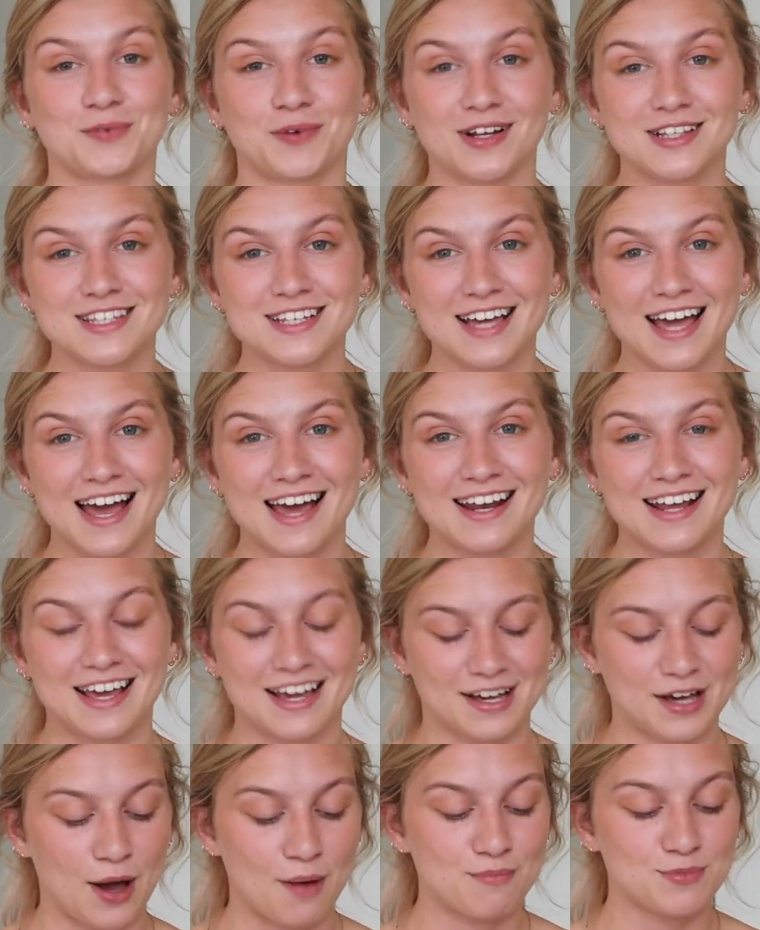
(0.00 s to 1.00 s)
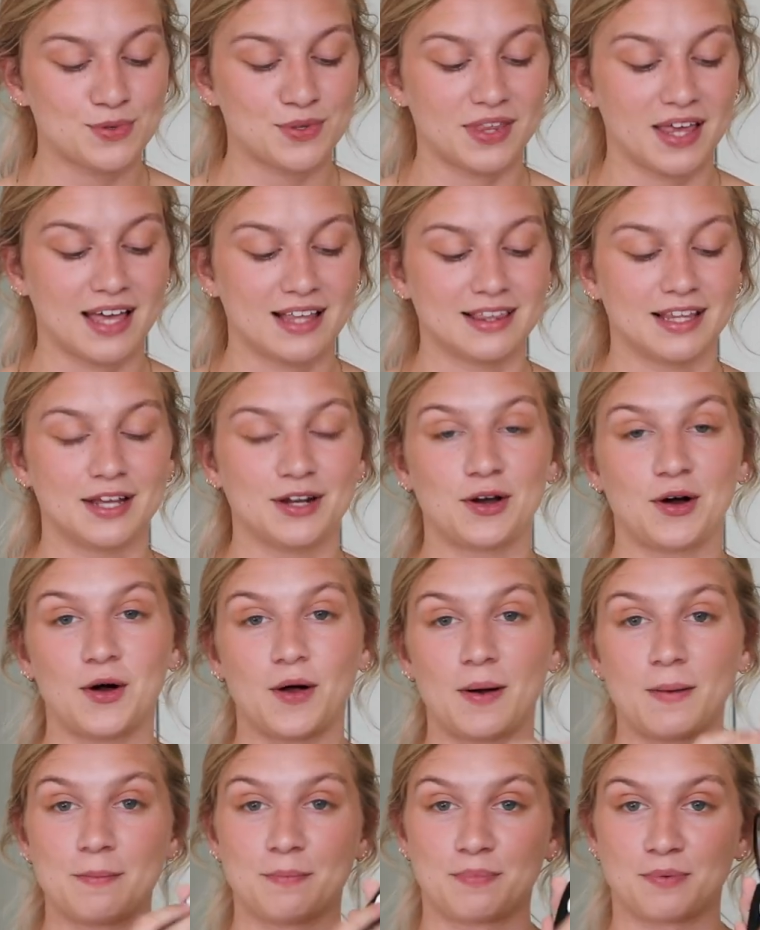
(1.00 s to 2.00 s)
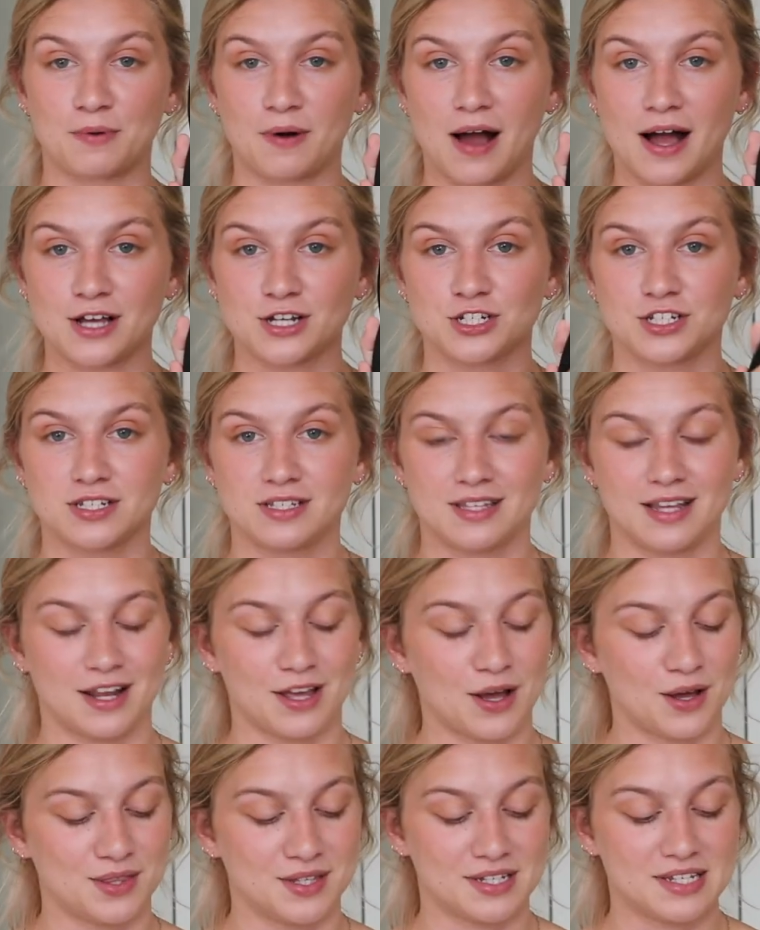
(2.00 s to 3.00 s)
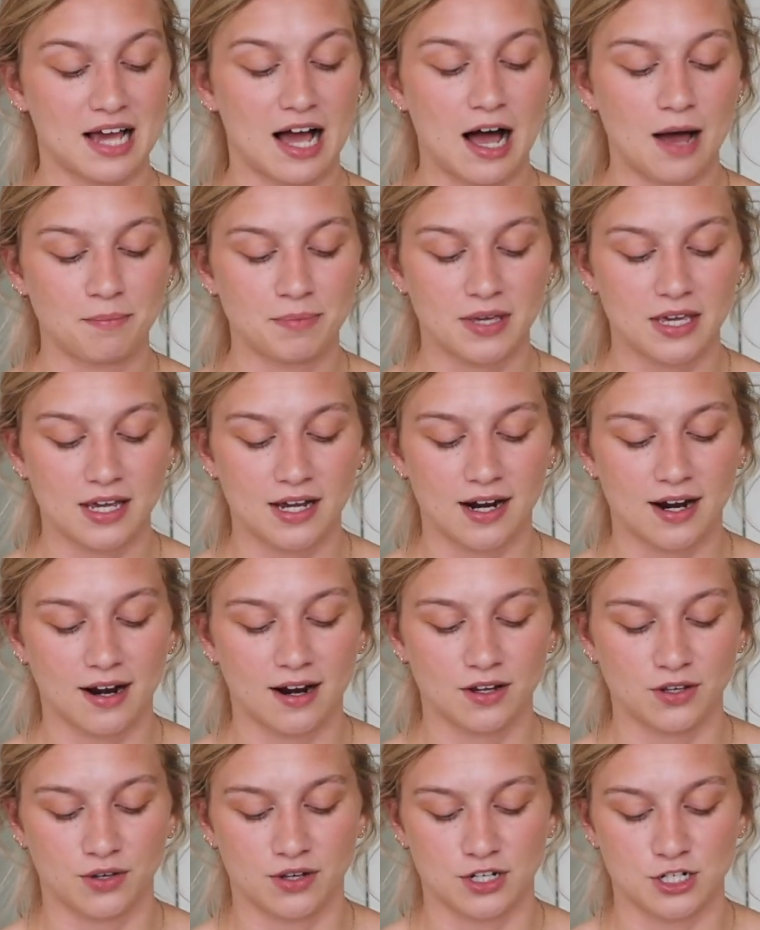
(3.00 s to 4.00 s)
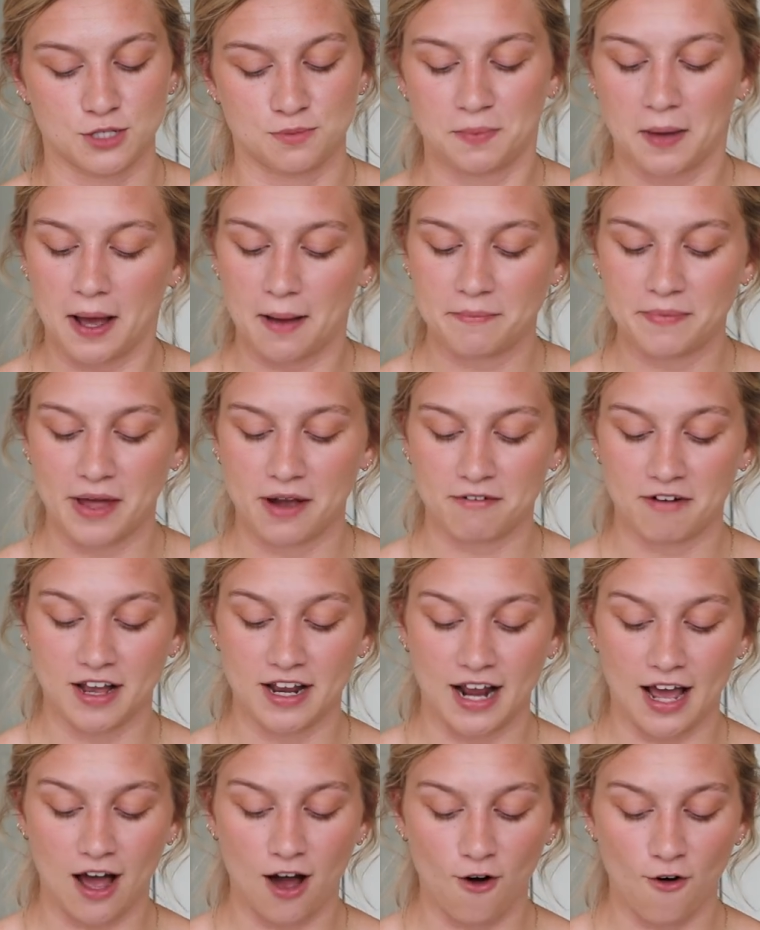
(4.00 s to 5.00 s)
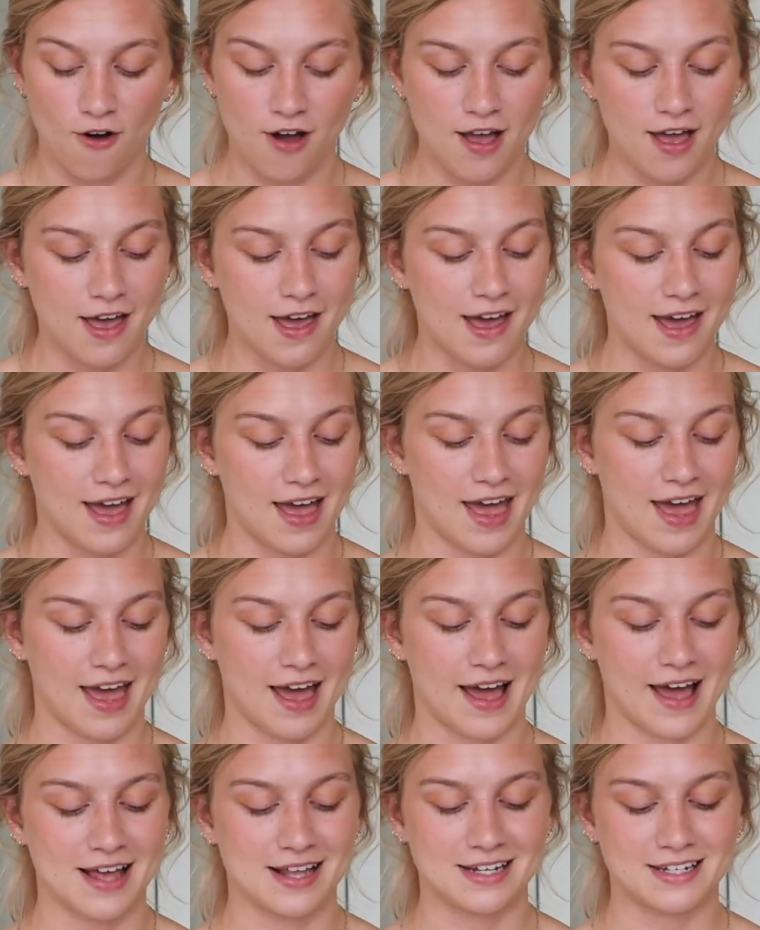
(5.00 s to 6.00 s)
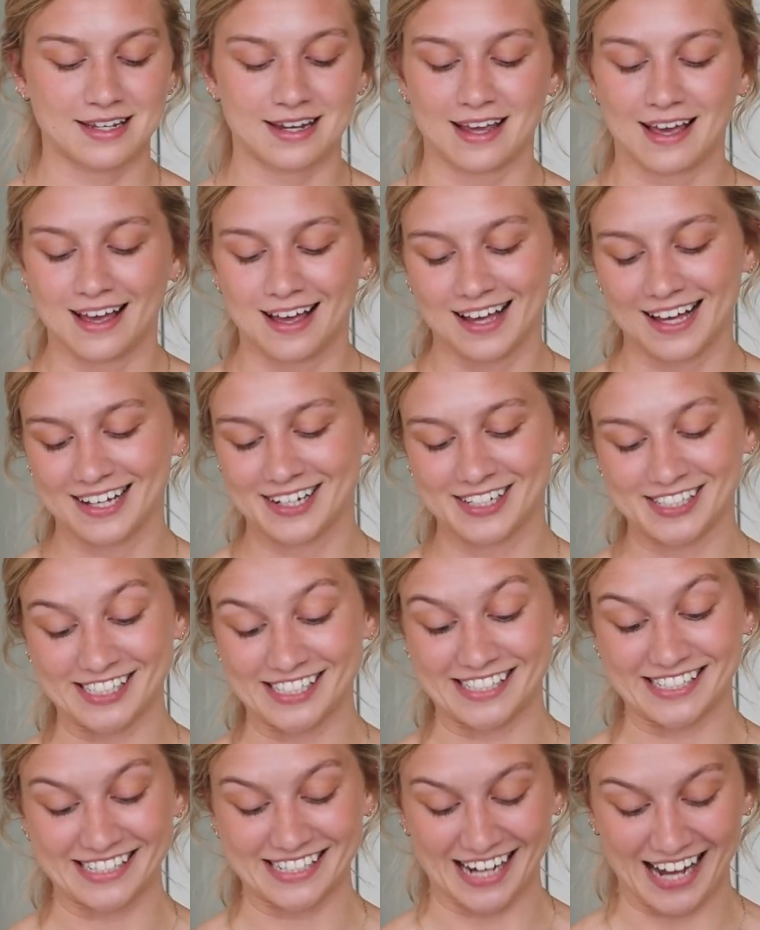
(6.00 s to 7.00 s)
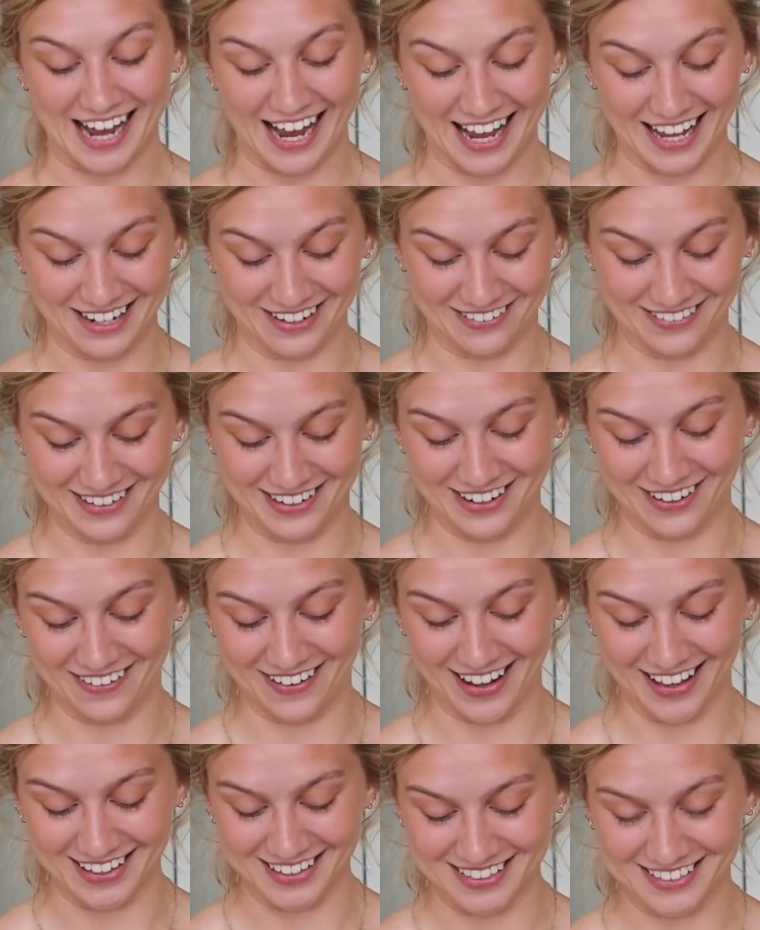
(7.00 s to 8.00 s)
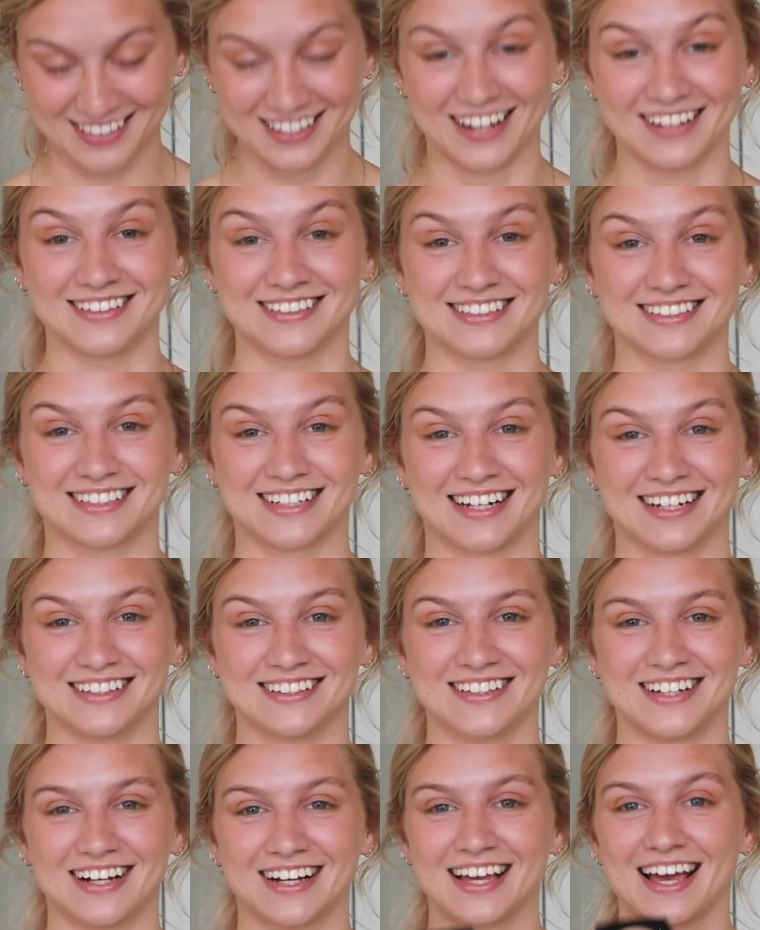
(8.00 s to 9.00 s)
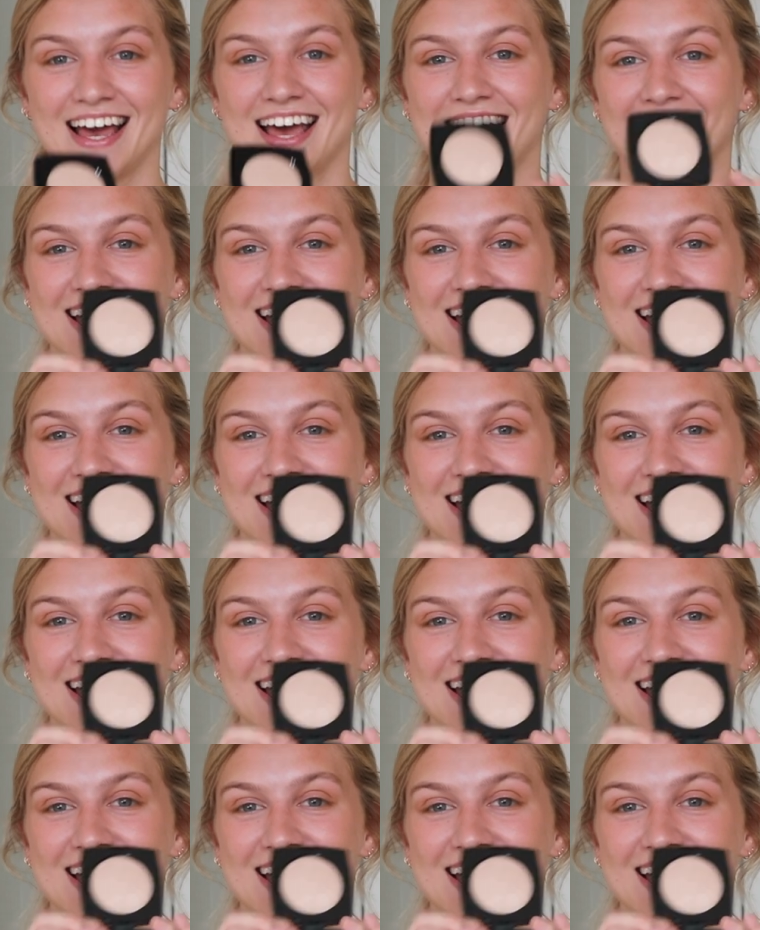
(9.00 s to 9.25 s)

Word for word: Once again, it comes with a little brush sitting on the top here. You can just pop that right out, and I don't know how this color is gonna look.